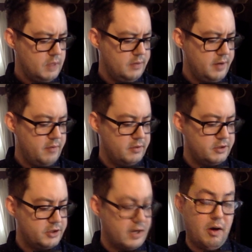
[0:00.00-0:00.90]
not really
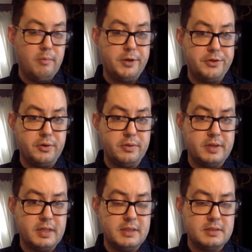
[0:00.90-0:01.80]
sure how I'm gonna do with
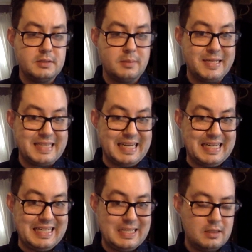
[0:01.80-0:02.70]
these. I might
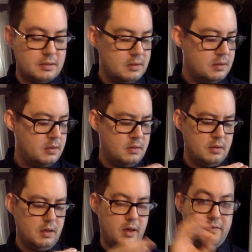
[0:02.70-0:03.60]
die.
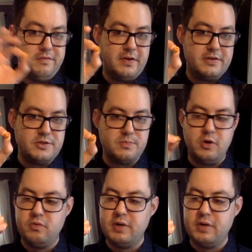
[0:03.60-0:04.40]
Very small